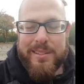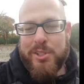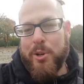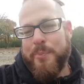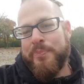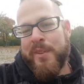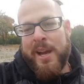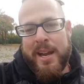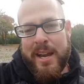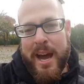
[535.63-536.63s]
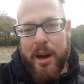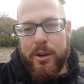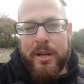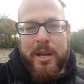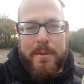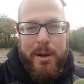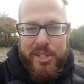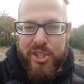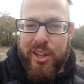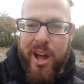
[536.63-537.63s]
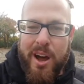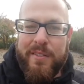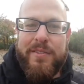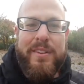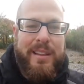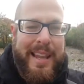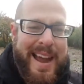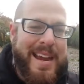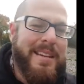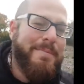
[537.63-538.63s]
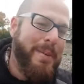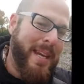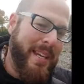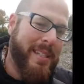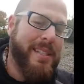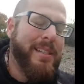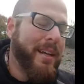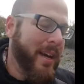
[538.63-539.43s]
So anyhow, much love, light, peace,